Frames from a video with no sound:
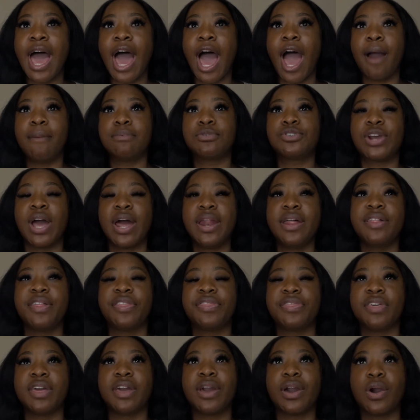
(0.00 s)
I'm trying to
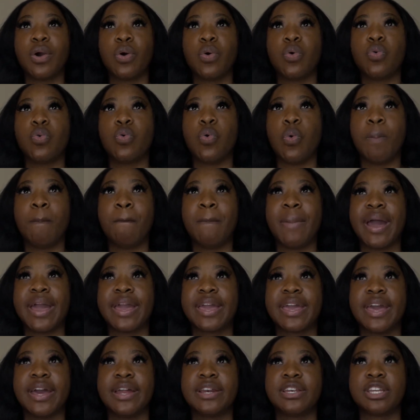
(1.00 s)
think who
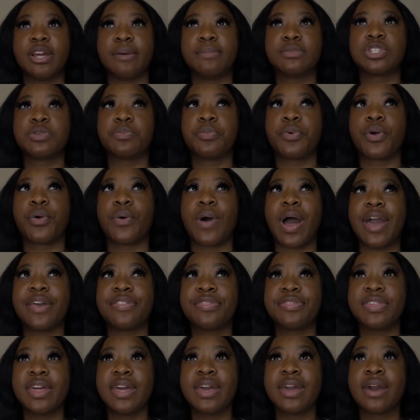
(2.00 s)
might get dumped tomorrow. I
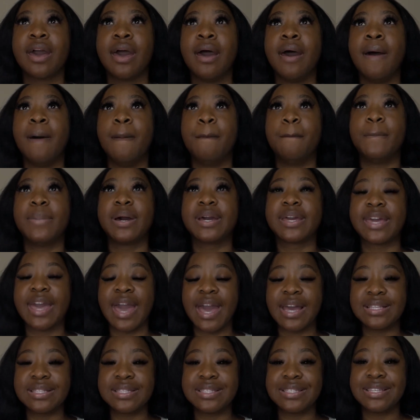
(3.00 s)
think
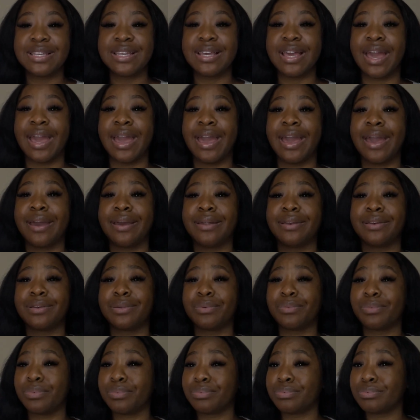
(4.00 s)
McKenzie
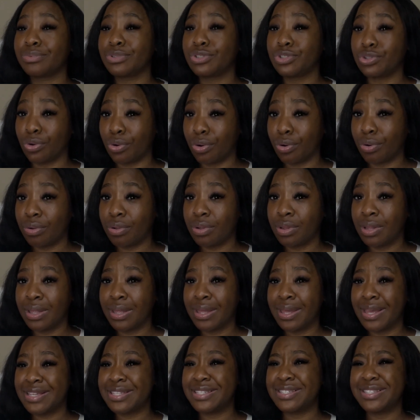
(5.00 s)
and Joel.
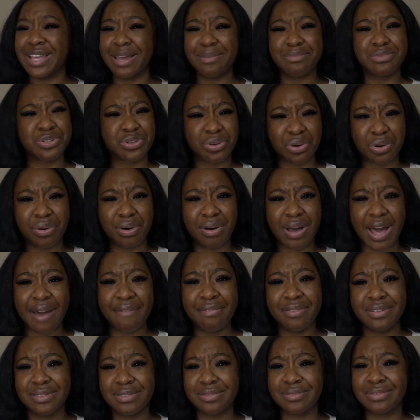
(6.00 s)
Is his name Joel? I
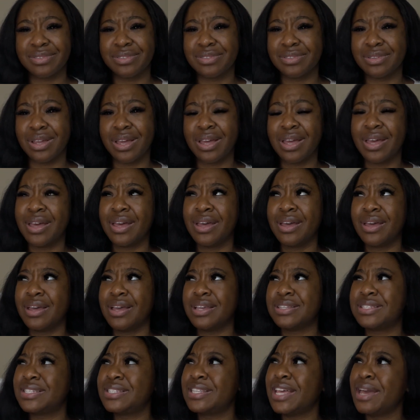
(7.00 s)
haven't...
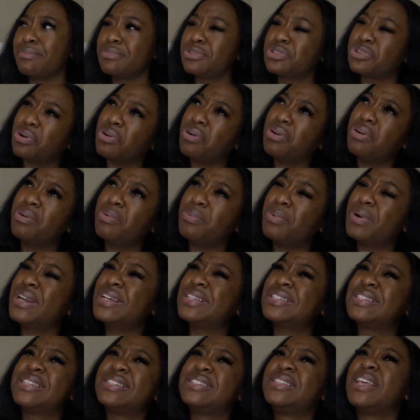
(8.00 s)
Is his name Joel? What
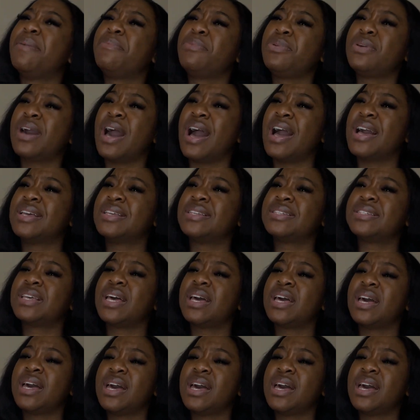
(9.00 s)
is his name, you guys?